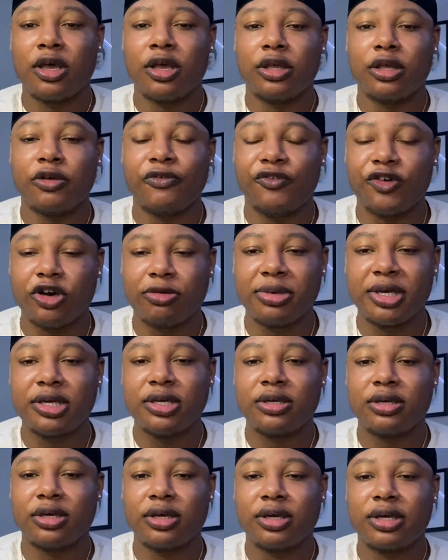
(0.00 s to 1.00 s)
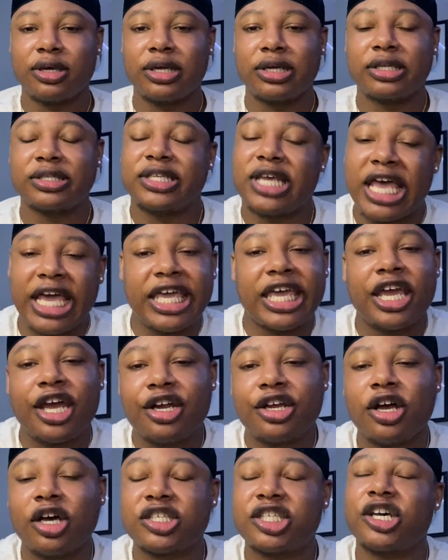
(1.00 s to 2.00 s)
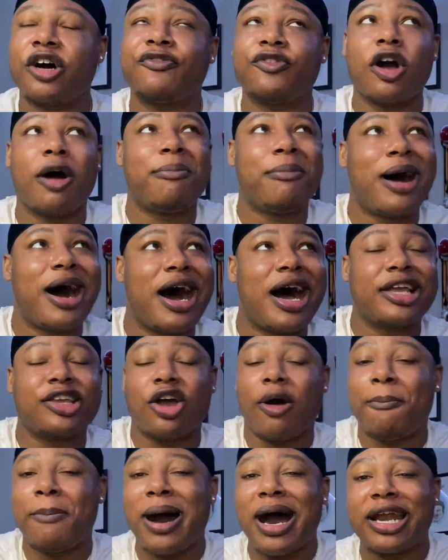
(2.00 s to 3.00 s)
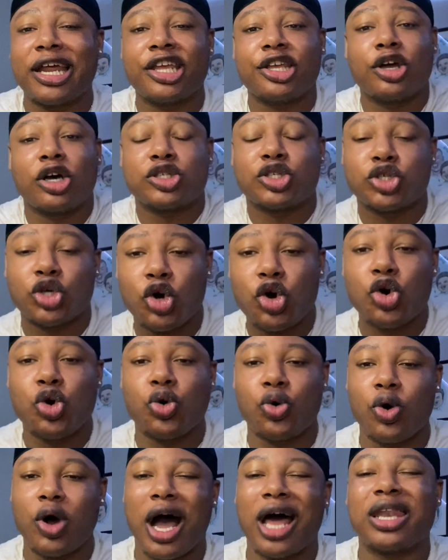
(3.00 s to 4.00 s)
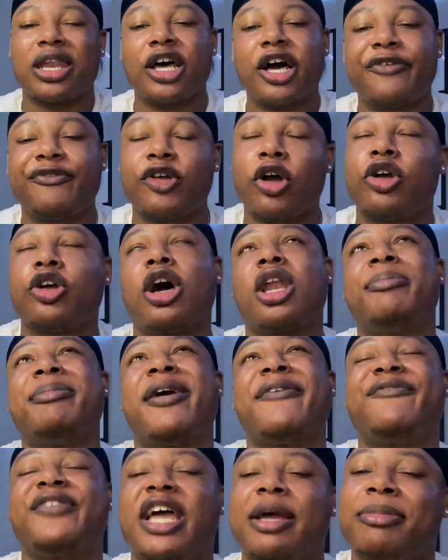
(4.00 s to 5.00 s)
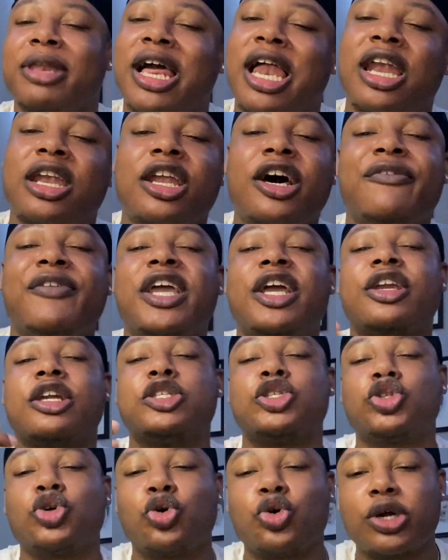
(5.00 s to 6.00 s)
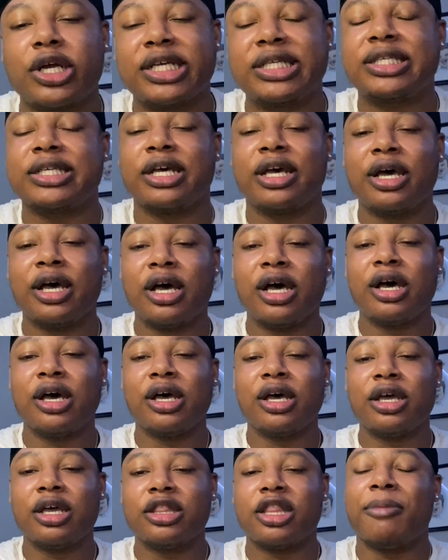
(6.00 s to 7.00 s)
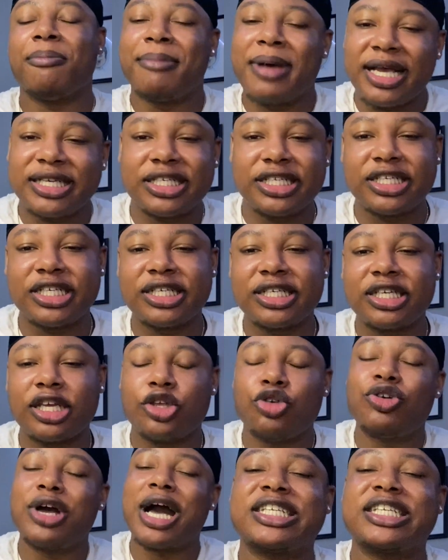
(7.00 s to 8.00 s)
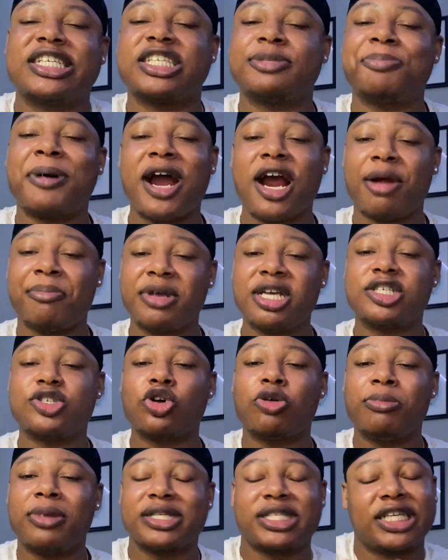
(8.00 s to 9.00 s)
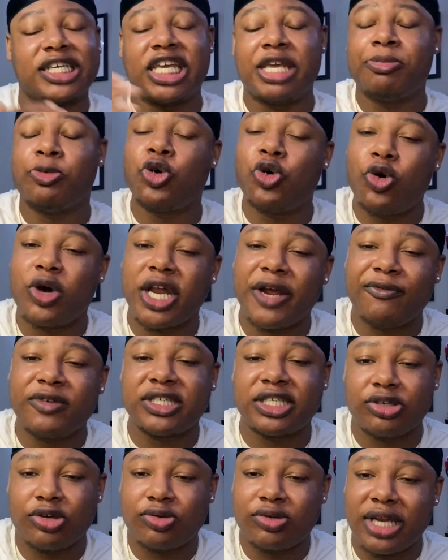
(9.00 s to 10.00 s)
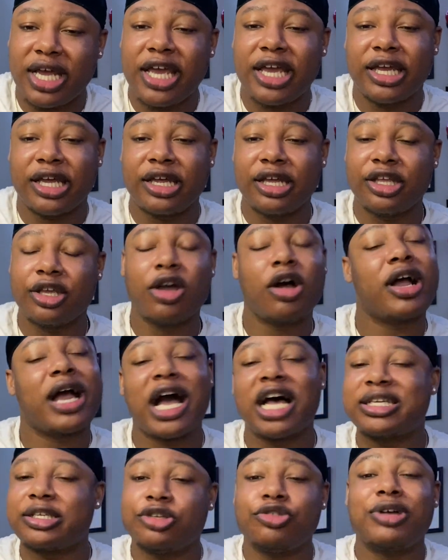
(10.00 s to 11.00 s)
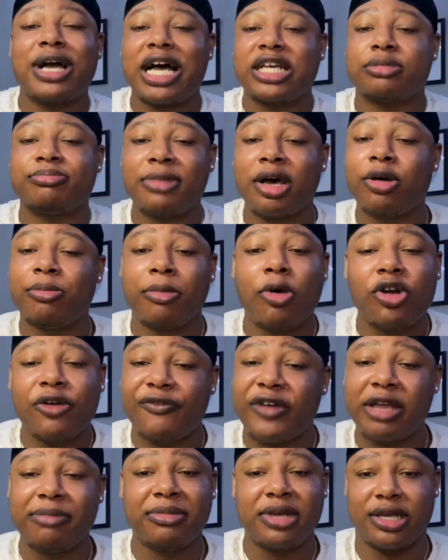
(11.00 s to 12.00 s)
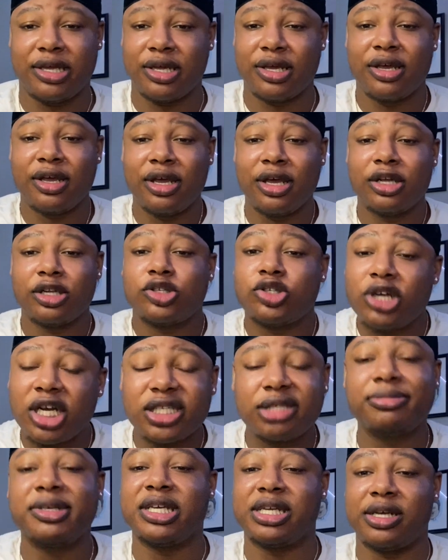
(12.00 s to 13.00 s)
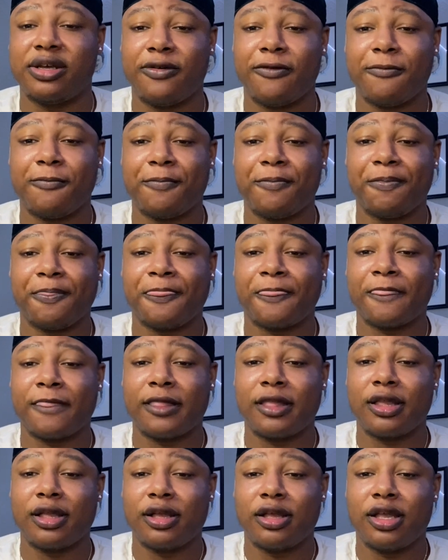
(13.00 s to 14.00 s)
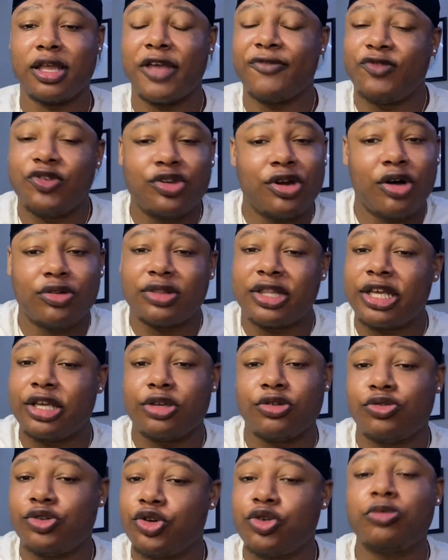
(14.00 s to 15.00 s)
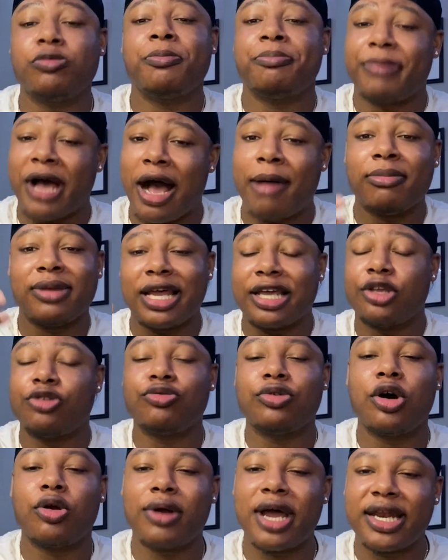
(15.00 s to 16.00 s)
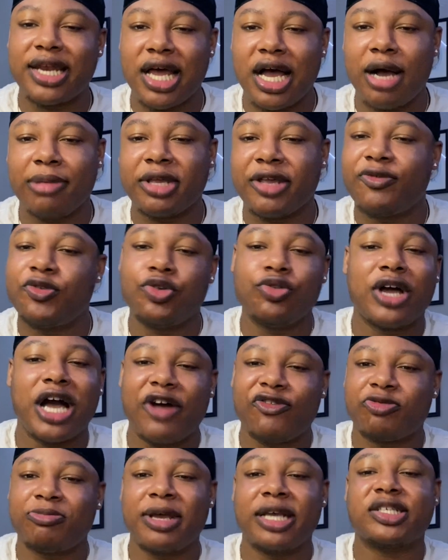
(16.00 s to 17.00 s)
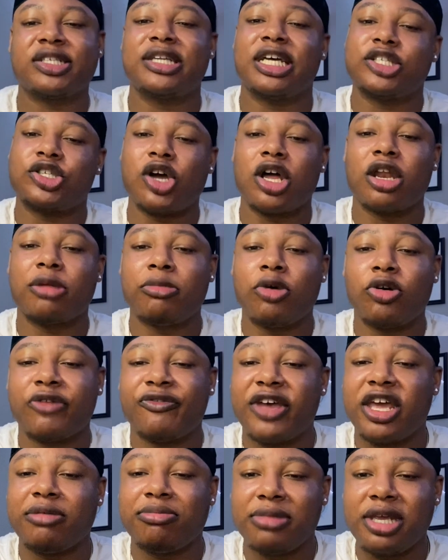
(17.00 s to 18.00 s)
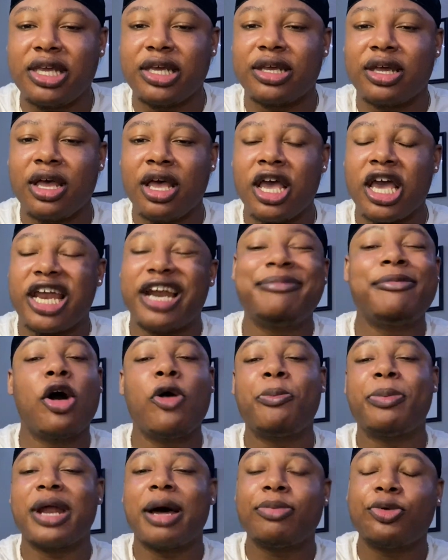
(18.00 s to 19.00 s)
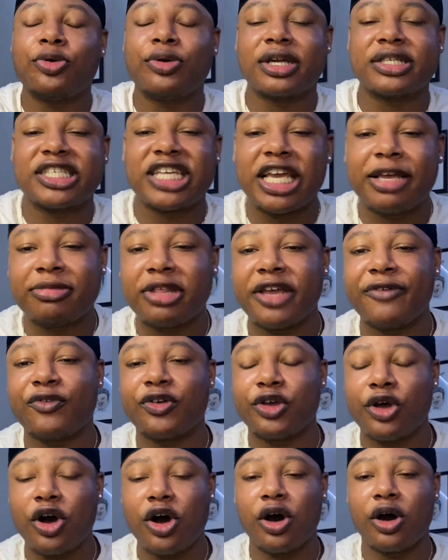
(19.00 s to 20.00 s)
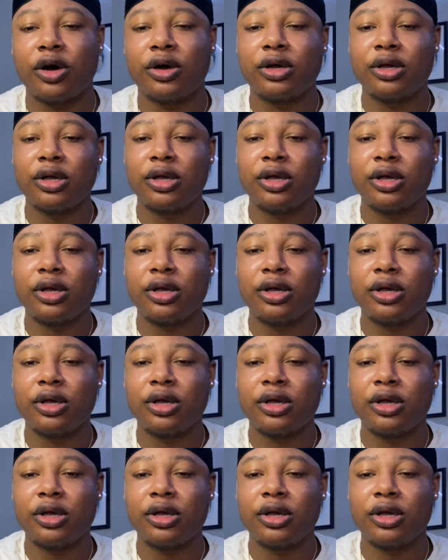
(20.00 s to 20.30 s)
You feel me? Take care of yourself, your mind, your body, and your soul. I love y'all. Y'all are my family. I love hearing the stories. The messages, you inspire me so much to keep going every single day. You guys motivate me. Trust me. If you don't think you do, I'm letting you know right now. I'm giving you confirmation that y'all are motivating me. And I'm hoping I'm doing the same thing for y'all.